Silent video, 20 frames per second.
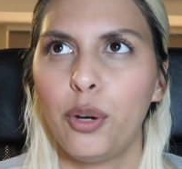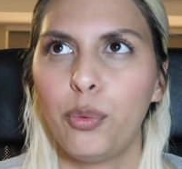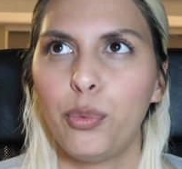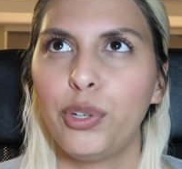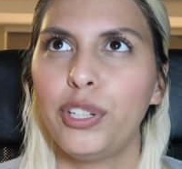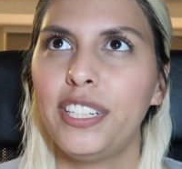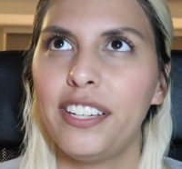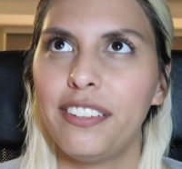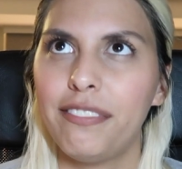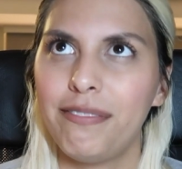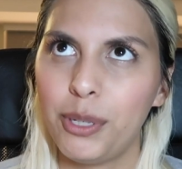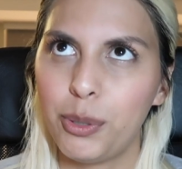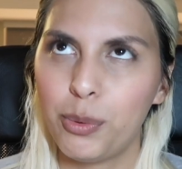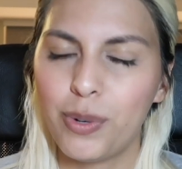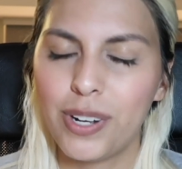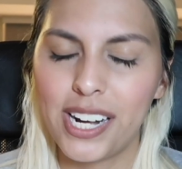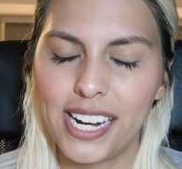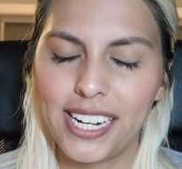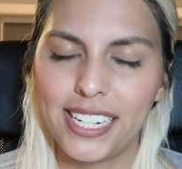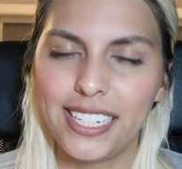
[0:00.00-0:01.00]
would give me
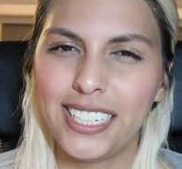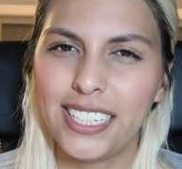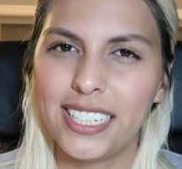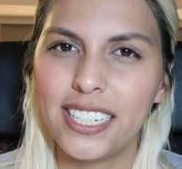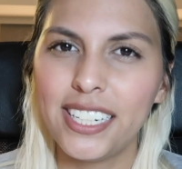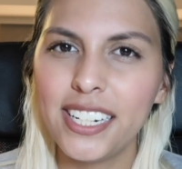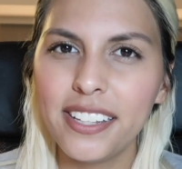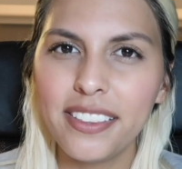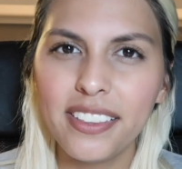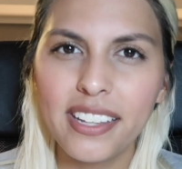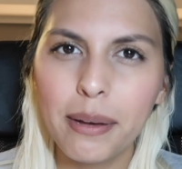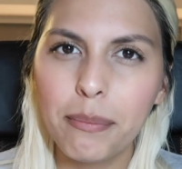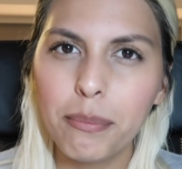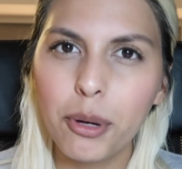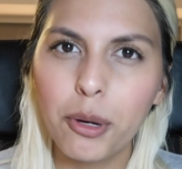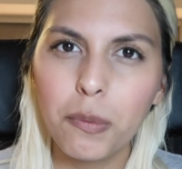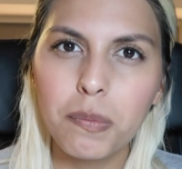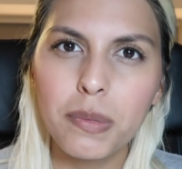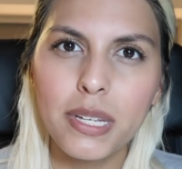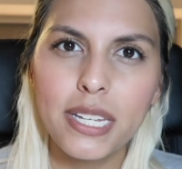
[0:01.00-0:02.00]
what I needed in that
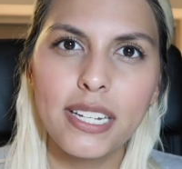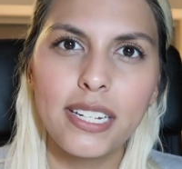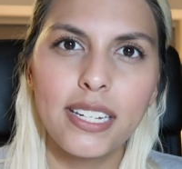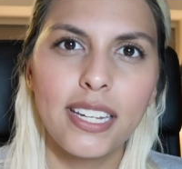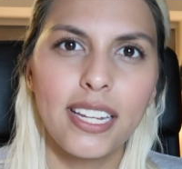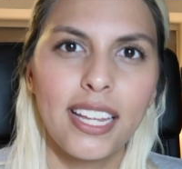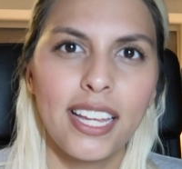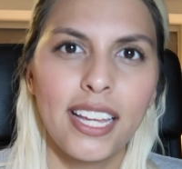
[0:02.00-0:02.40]
moment,